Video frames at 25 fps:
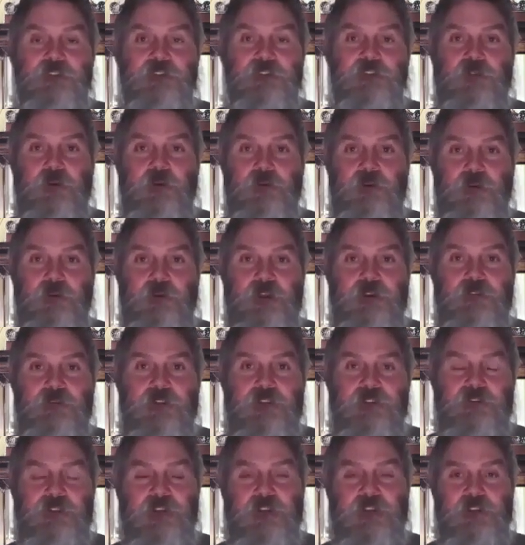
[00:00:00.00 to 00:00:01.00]
That's the
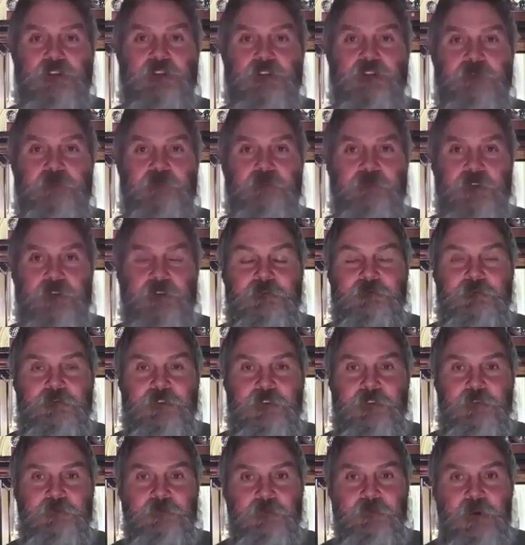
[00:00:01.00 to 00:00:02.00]
story of
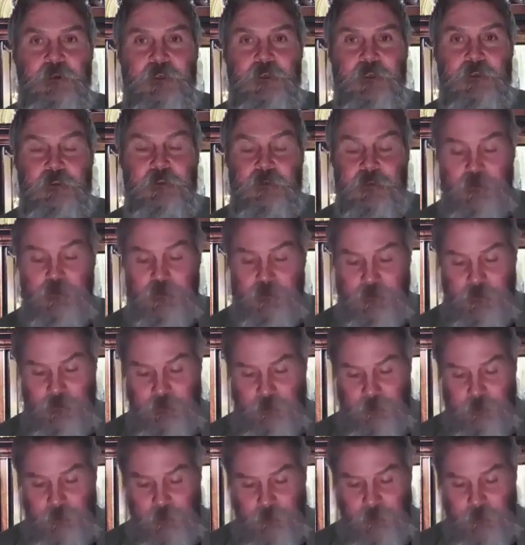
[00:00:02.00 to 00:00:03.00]
Isaiah
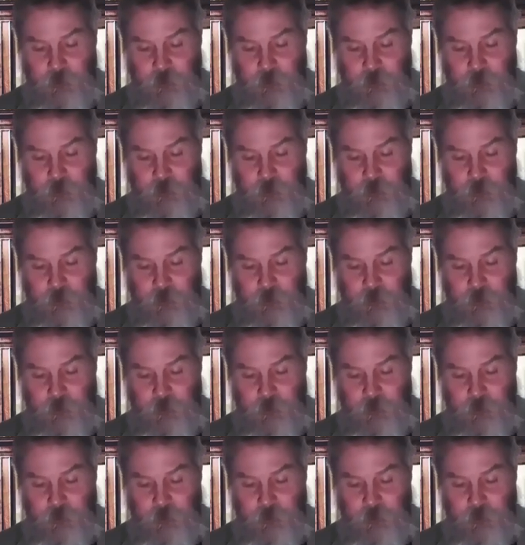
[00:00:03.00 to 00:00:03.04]
53.